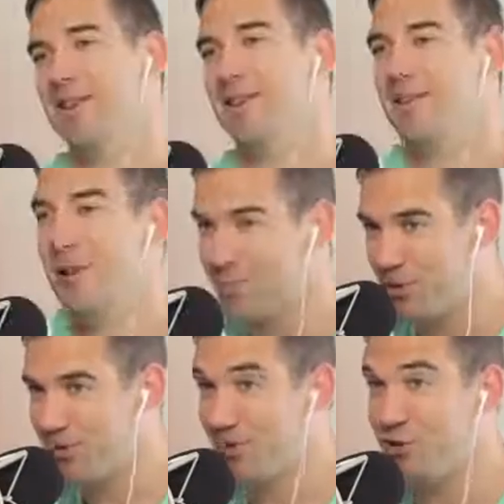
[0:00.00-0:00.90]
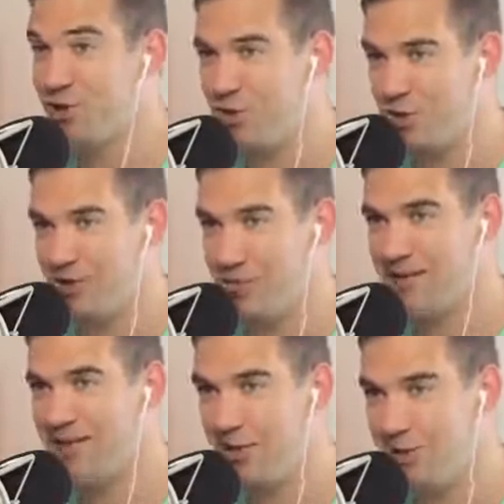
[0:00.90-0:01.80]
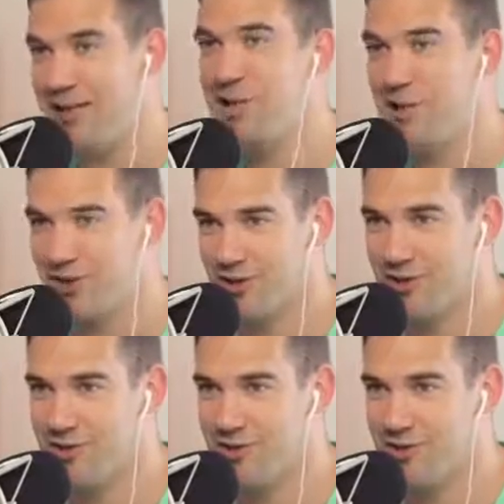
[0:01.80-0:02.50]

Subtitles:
So you're not supposed to have sugar, but he's telling you to eat sugar.